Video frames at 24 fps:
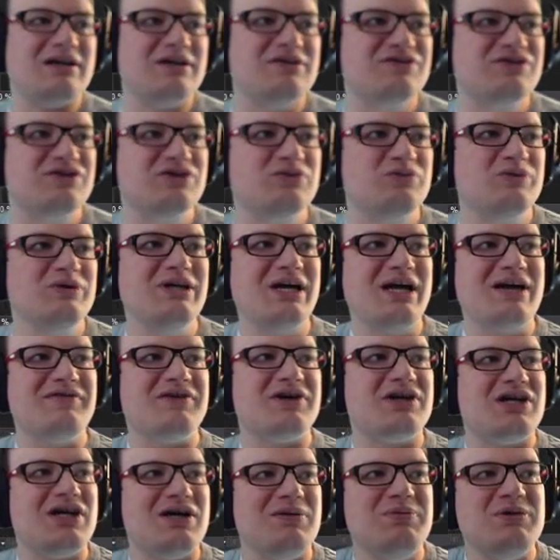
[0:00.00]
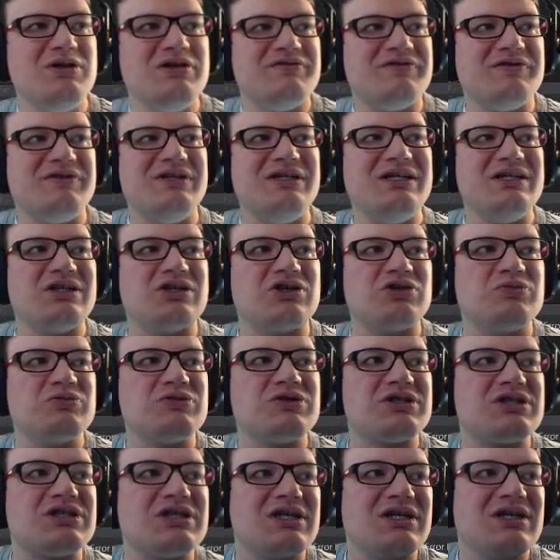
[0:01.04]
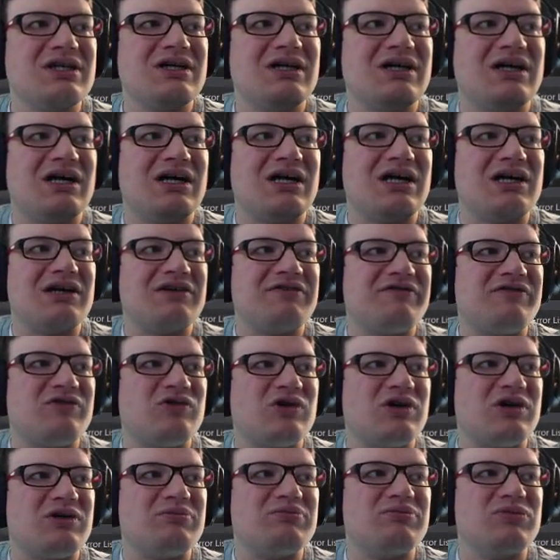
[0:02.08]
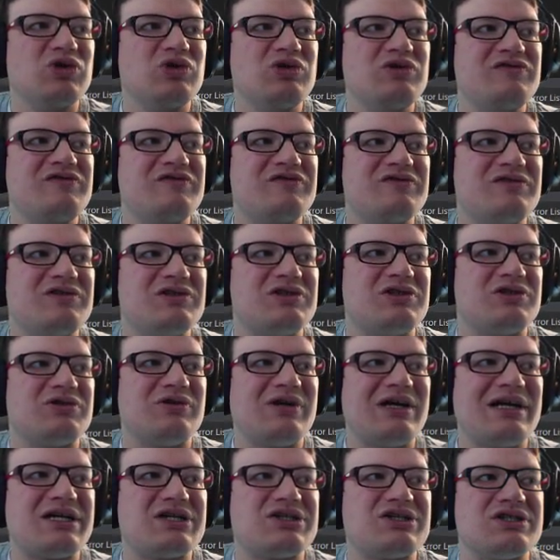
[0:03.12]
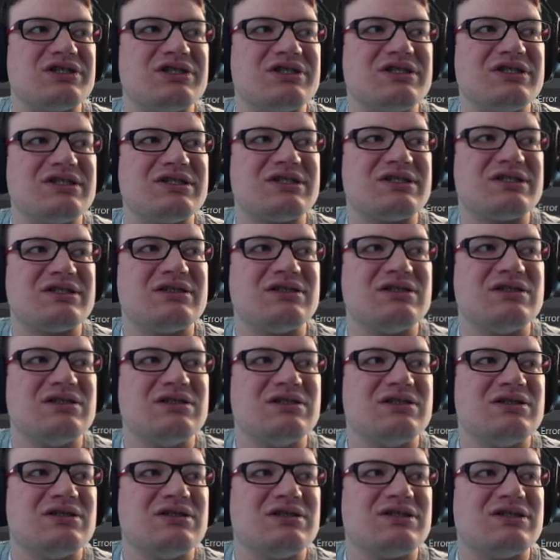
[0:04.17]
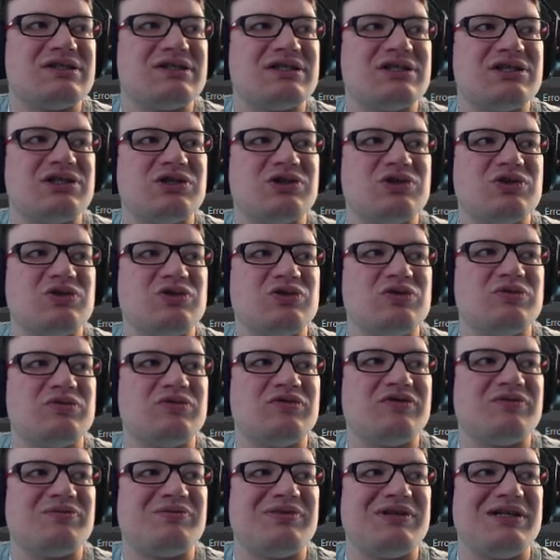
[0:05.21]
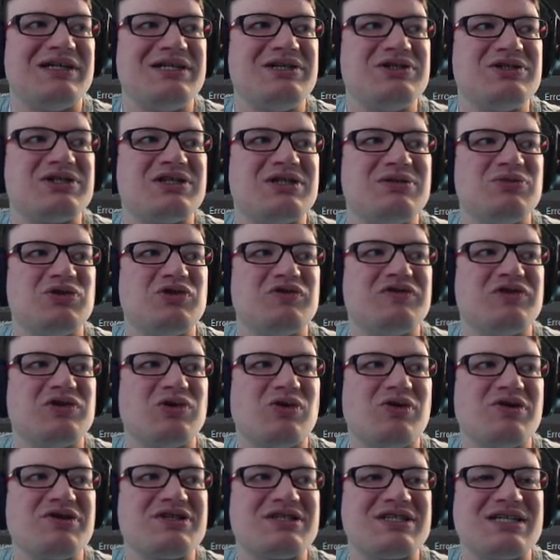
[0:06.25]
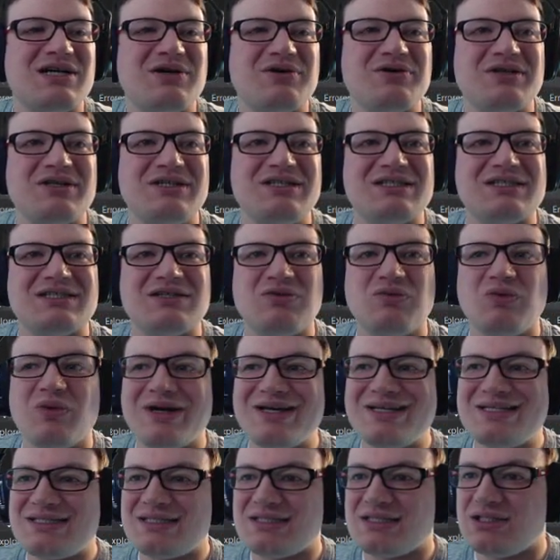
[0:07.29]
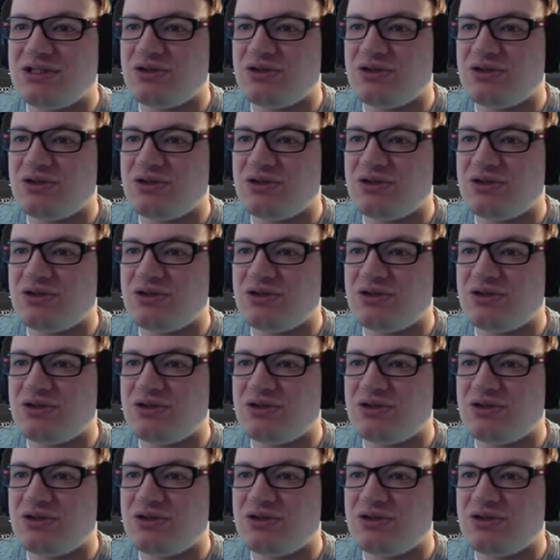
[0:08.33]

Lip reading: So we have a couple of enums for move directions. So players can move north, south, east, and west.